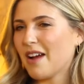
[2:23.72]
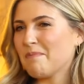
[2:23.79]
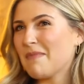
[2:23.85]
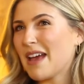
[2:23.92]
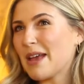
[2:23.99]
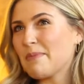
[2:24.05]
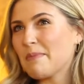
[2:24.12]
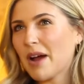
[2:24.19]

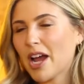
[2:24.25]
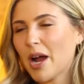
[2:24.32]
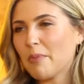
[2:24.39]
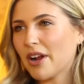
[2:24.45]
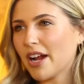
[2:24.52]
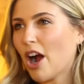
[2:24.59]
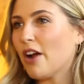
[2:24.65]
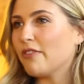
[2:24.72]
Maybe my
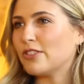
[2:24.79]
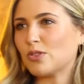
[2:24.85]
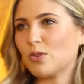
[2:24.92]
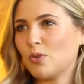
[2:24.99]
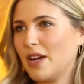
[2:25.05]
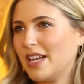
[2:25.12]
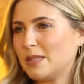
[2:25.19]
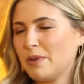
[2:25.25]
upbringing. I've just
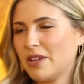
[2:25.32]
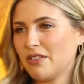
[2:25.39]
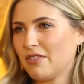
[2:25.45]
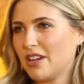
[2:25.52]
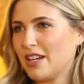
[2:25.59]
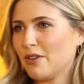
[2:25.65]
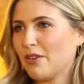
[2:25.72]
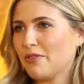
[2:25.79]
always been a
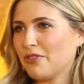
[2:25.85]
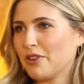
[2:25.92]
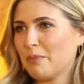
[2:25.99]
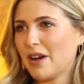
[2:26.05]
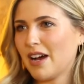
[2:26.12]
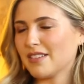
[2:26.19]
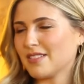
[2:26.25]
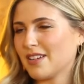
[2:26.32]
really confident
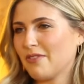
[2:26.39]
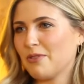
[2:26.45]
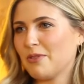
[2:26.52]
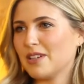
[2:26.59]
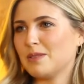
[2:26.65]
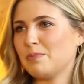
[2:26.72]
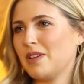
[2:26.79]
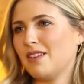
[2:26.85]
person. I've
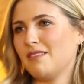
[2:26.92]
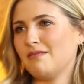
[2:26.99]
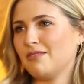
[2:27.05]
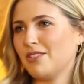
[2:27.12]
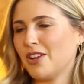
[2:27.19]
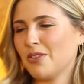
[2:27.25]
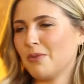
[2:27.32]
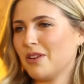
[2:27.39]
always been,
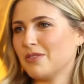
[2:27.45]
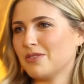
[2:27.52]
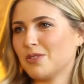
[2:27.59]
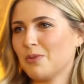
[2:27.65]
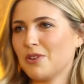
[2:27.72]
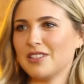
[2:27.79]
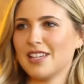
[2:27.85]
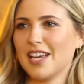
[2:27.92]
you know, the one
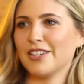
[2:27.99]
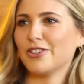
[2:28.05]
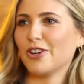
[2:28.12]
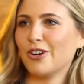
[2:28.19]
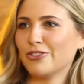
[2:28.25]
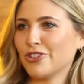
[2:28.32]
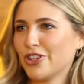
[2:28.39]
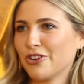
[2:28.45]
to want to take
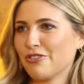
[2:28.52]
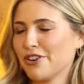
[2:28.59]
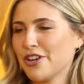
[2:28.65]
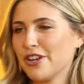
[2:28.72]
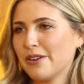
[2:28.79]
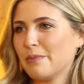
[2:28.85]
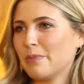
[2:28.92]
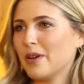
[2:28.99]
charge in a
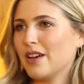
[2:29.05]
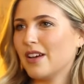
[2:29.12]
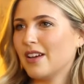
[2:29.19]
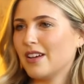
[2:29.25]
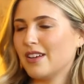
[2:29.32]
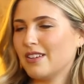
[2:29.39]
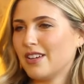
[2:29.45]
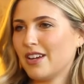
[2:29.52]
group. You
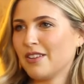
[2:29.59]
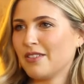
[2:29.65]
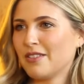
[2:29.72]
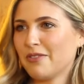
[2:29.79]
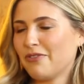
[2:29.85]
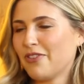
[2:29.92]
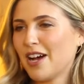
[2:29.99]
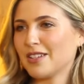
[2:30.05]
know,
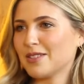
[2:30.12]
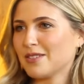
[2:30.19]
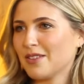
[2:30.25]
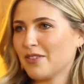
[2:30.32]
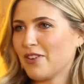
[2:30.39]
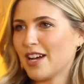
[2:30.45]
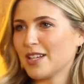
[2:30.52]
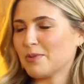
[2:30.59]
the
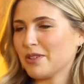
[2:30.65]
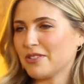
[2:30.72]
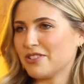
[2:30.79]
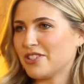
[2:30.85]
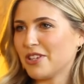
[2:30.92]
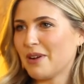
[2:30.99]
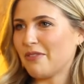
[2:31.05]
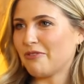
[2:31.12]
first one to
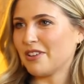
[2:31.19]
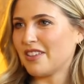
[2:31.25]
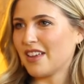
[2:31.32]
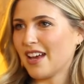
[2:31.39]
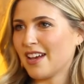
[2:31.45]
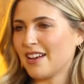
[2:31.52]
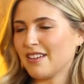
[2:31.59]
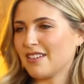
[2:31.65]
do
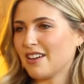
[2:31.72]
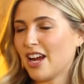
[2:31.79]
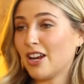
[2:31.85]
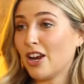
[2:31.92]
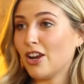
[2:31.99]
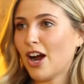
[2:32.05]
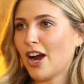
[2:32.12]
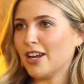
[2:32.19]
everything.
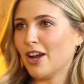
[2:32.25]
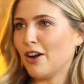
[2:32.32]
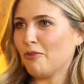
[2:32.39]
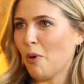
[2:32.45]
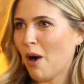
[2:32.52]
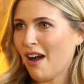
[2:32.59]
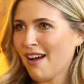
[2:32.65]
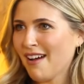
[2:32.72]
I love
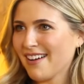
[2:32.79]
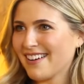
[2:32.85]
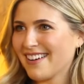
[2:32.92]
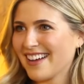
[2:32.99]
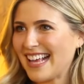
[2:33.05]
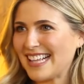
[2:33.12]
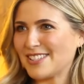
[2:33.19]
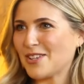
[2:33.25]

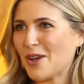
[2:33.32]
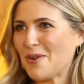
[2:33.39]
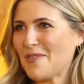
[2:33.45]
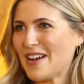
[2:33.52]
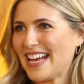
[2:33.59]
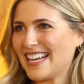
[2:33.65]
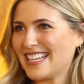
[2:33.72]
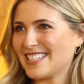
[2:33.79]
work. It's so
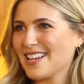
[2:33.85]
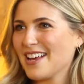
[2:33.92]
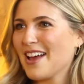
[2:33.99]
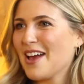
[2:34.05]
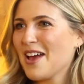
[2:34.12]
weird.